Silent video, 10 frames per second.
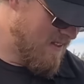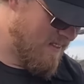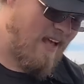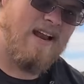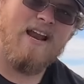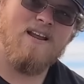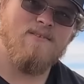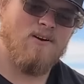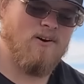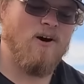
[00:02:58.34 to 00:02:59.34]
that ain't
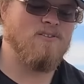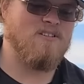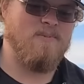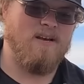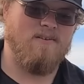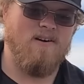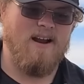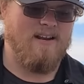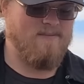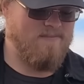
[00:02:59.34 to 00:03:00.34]
even close to being
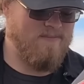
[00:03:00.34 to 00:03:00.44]
right.